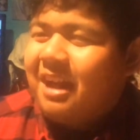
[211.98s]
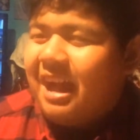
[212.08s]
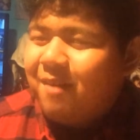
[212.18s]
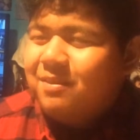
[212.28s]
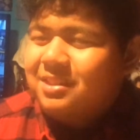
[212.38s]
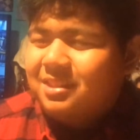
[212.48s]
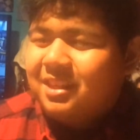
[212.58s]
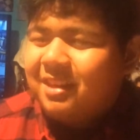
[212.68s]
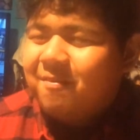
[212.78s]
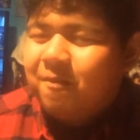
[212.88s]
I haven't
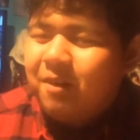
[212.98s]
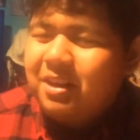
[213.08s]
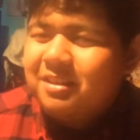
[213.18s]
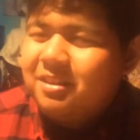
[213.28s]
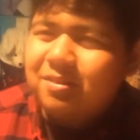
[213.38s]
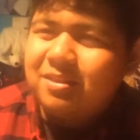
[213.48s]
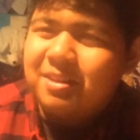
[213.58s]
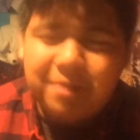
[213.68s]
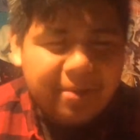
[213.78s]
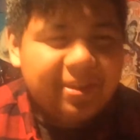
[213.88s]
seen one dude
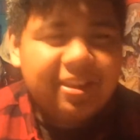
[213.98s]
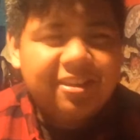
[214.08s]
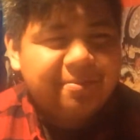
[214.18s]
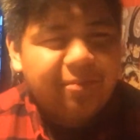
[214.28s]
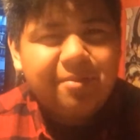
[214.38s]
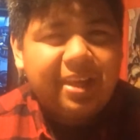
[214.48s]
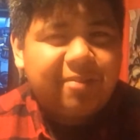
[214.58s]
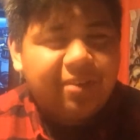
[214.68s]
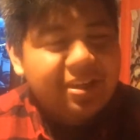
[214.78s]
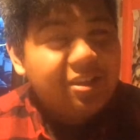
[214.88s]
yet. Maybe there's one
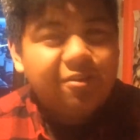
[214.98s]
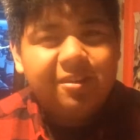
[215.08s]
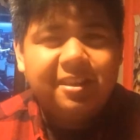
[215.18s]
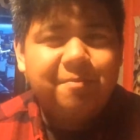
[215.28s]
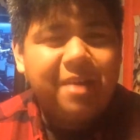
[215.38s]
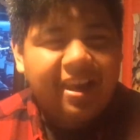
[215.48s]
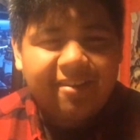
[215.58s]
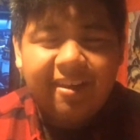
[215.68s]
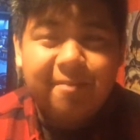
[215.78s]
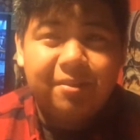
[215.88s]
dude in the
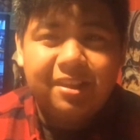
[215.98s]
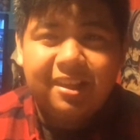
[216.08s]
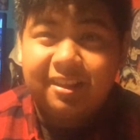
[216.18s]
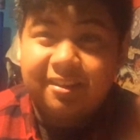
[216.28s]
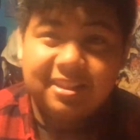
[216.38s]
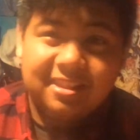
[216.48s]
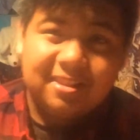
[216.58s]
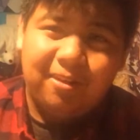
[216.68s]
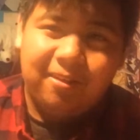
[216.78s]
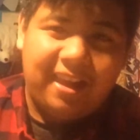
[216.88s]
background, but like this
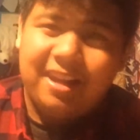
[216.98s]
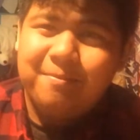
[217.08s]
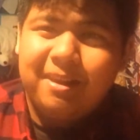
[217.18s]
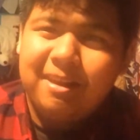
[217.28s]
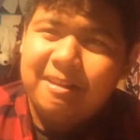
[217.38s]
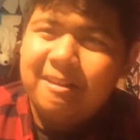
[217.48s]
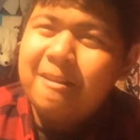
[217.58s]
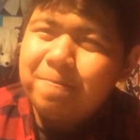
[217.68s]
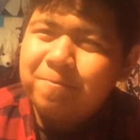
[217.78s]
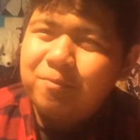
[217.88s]
whole anime
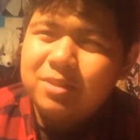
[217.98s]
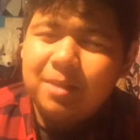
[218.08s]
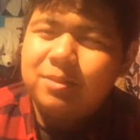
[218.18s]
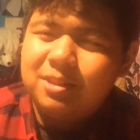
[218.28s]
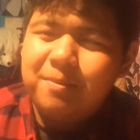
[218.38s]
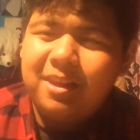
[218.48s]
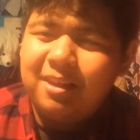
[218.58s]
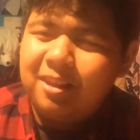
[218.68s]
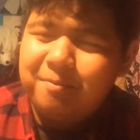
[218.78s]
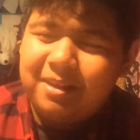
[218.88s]
seems to be
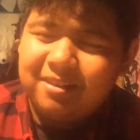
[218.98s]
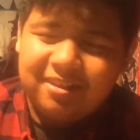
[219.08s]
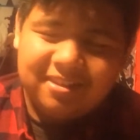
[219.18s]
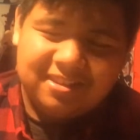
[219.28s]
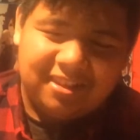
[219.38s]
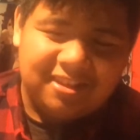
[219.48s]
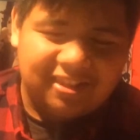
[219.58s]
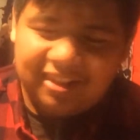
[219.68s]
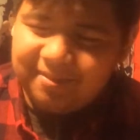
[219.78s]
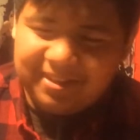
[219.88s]
all about girls. So there's
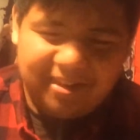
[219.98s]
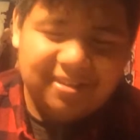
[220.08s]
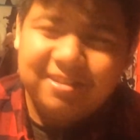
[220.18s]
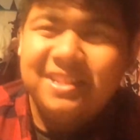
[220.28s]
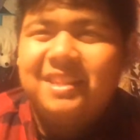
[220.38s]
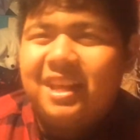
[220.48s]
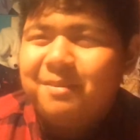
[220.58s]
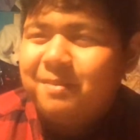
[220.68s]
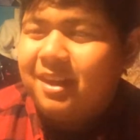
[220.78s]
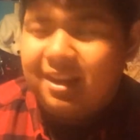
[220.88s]
gonna be no dudes in this
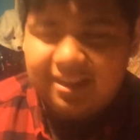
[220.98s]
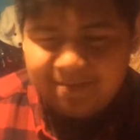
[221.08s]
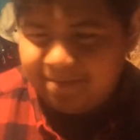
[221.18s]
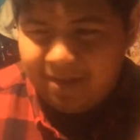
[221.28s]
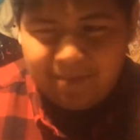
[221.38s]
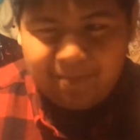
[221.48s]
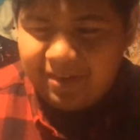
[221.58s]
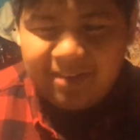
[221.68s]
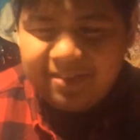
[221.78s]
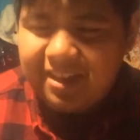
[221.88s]
anime. I'm
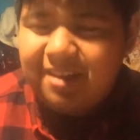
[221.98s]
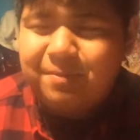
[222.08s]
fine with that.